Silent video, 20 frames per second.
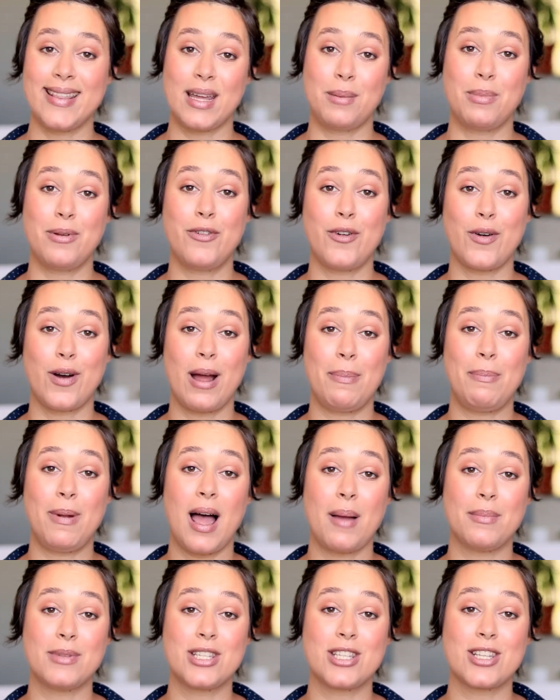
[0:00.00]
Then before I
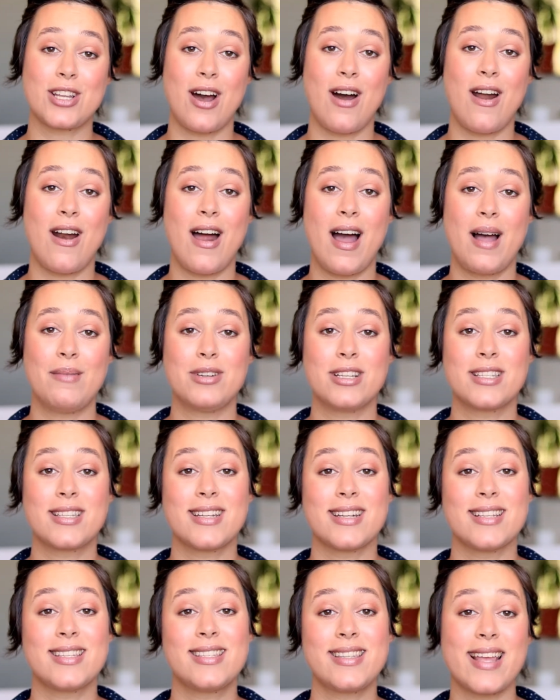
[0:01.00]
apply mascara, I'm just
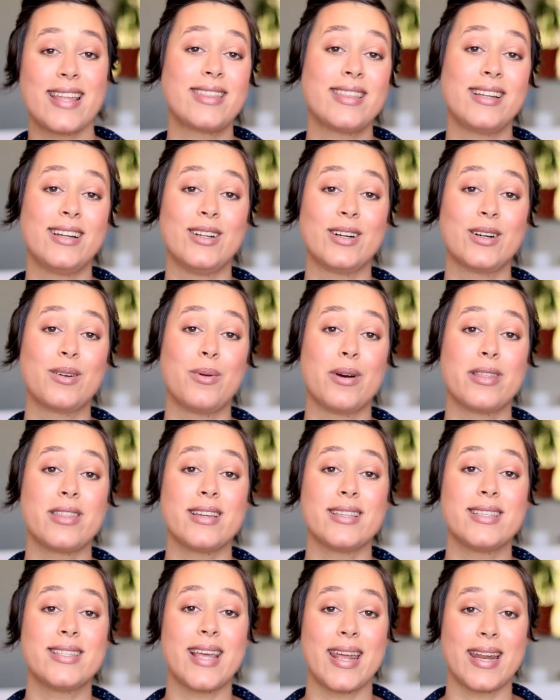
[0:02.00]
going to set the look
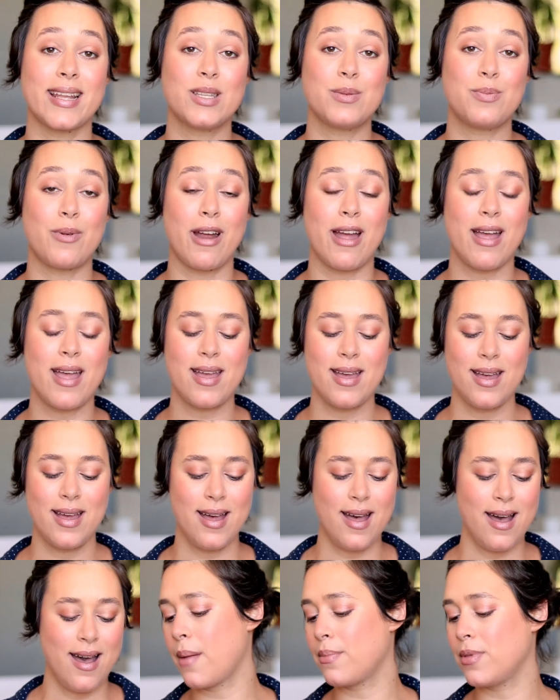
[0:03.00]
with a setting spray.
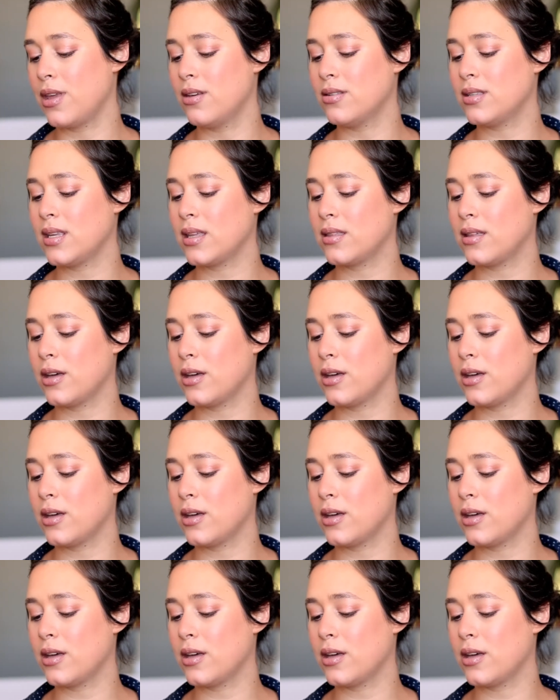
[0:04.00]
I'm using